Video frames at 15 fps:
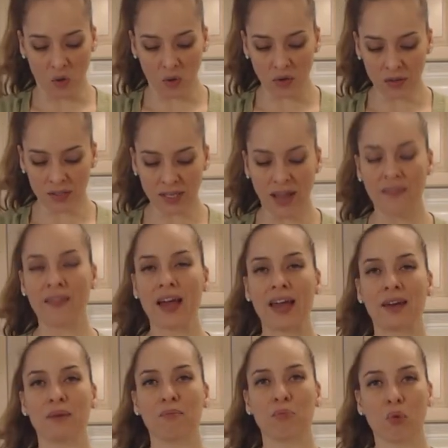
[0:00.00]
holes and
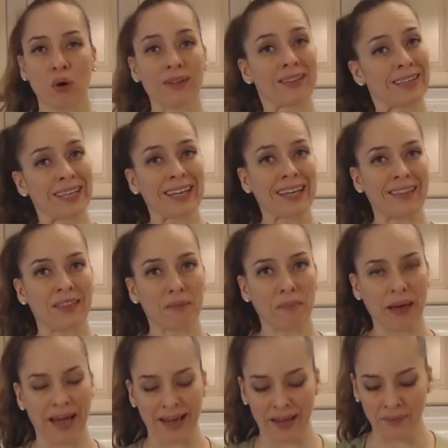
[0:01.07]
then boiling it in the
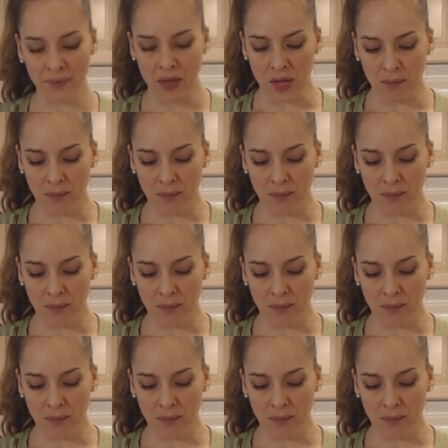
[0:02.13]
bag.